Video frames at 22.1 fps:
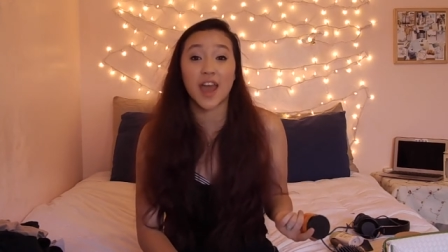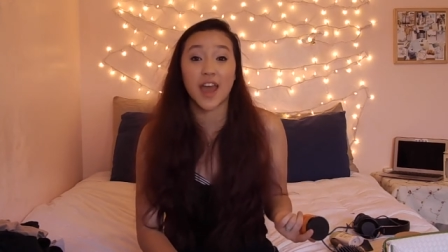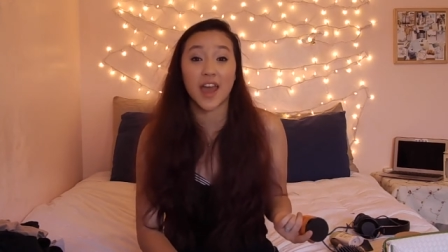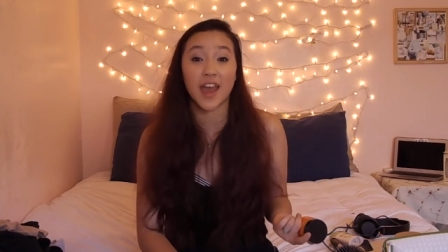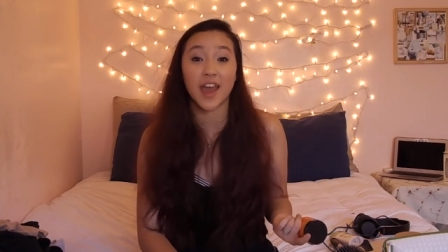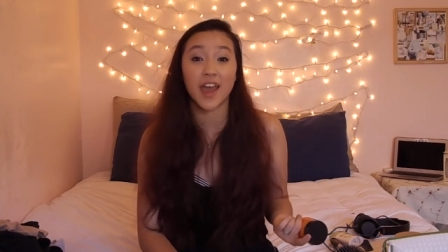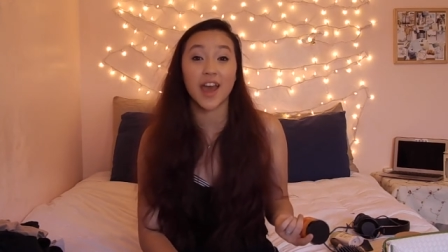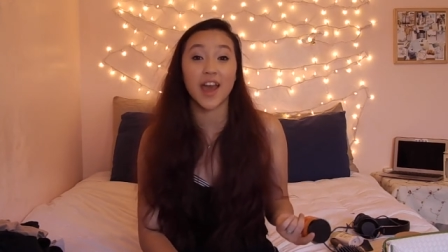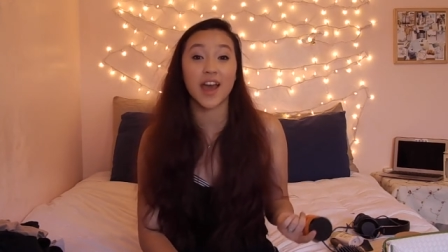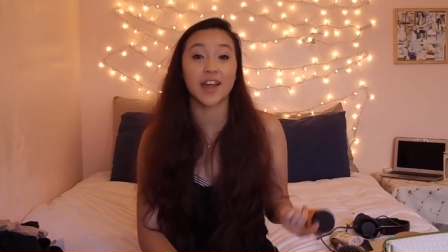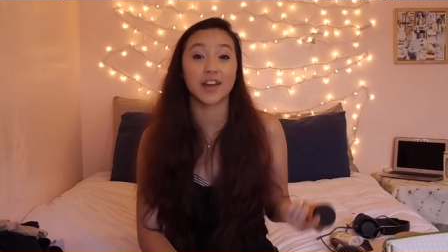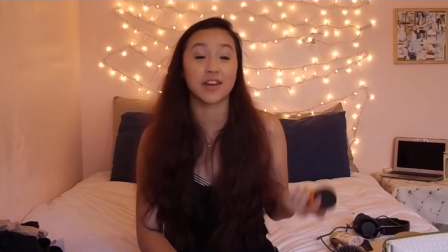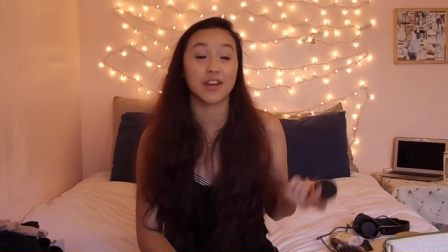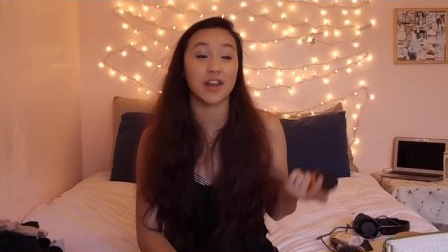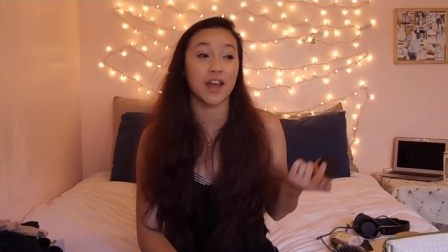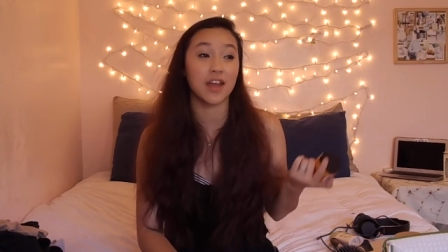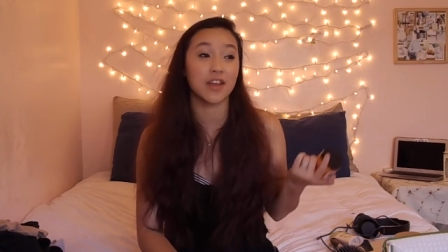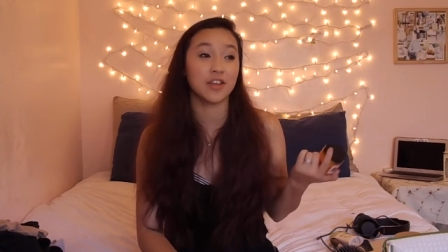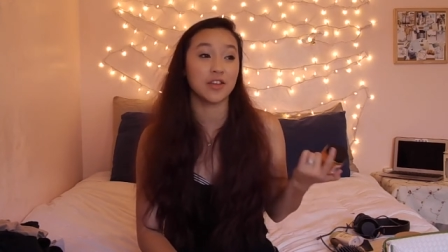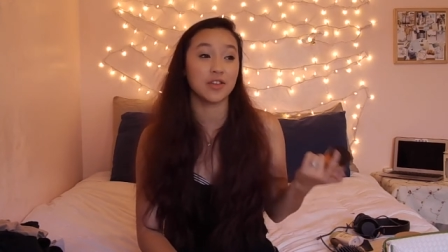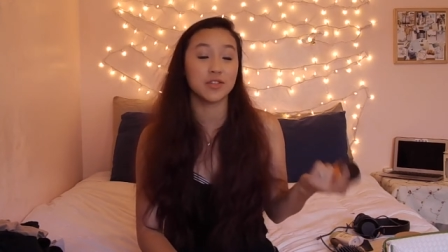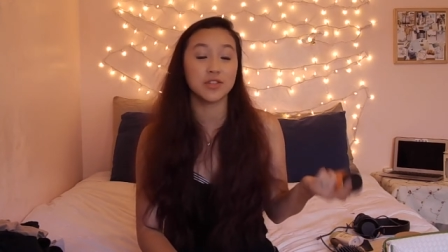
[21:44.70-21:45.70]
day and
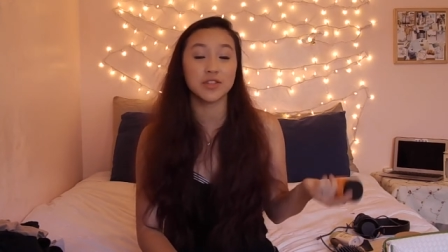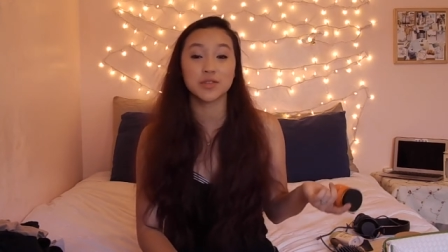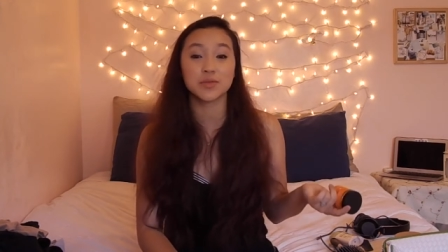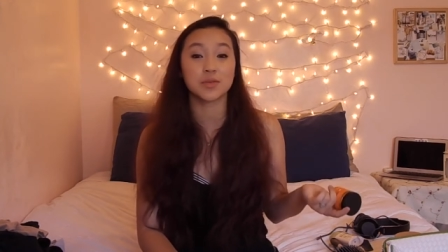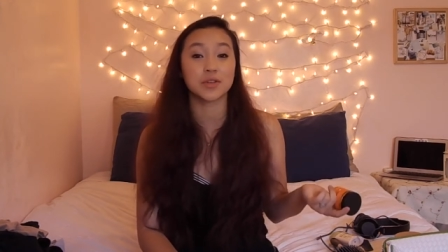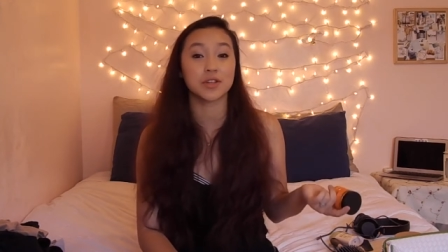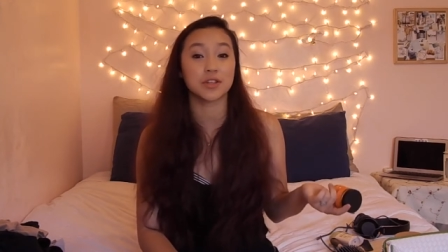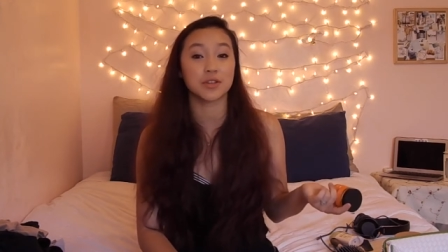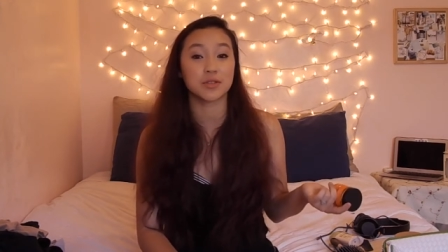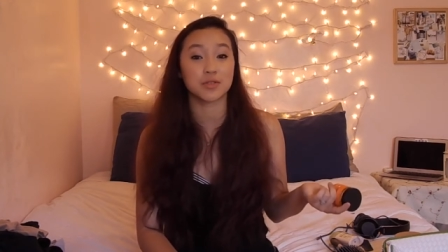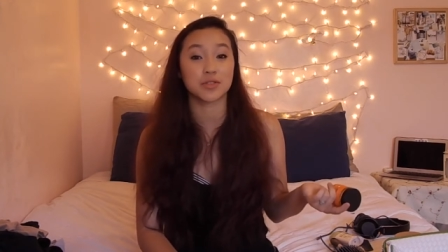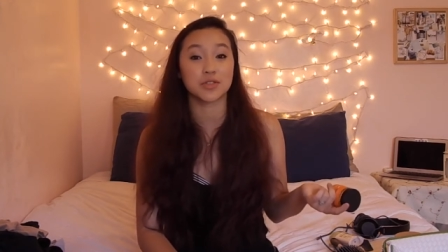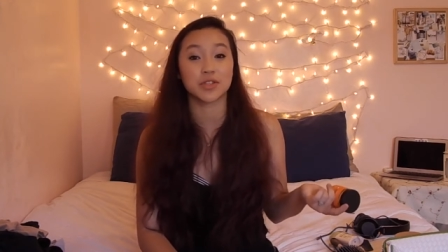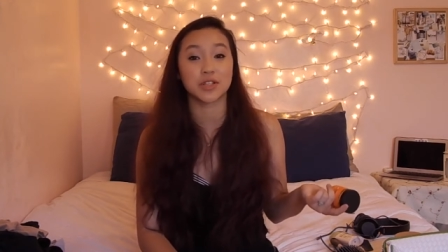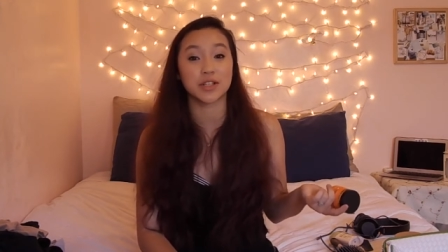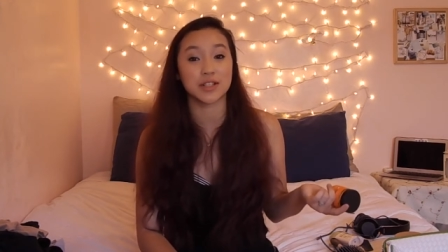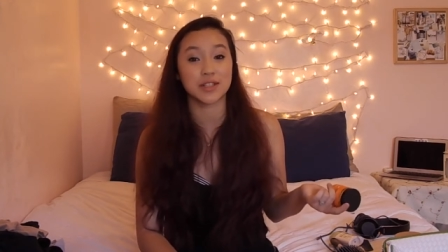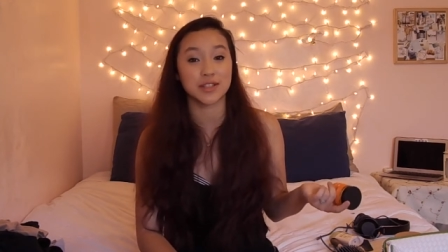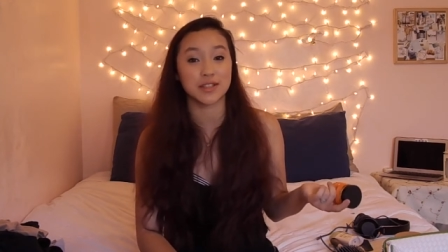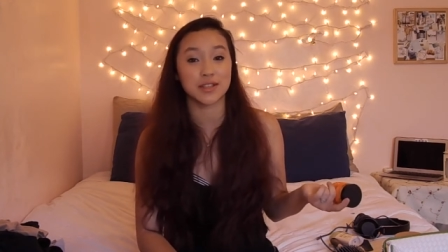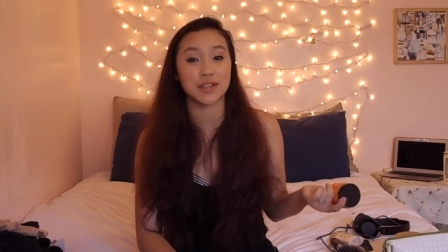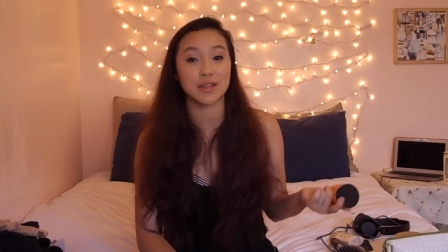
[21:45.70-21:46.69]
you just want to go
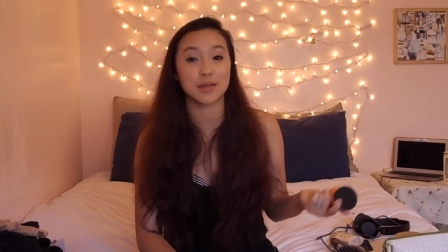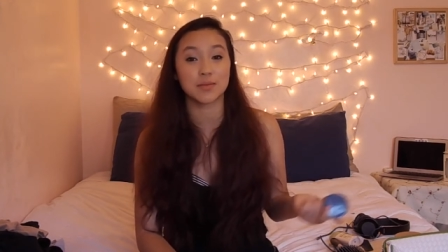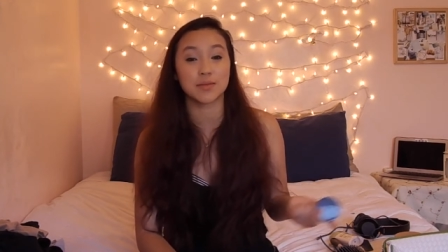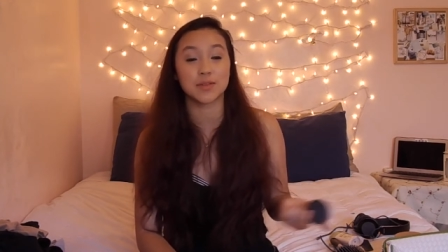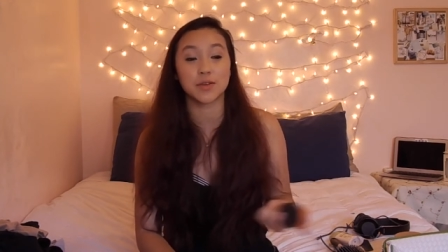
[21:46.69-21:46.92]
straight to sleep.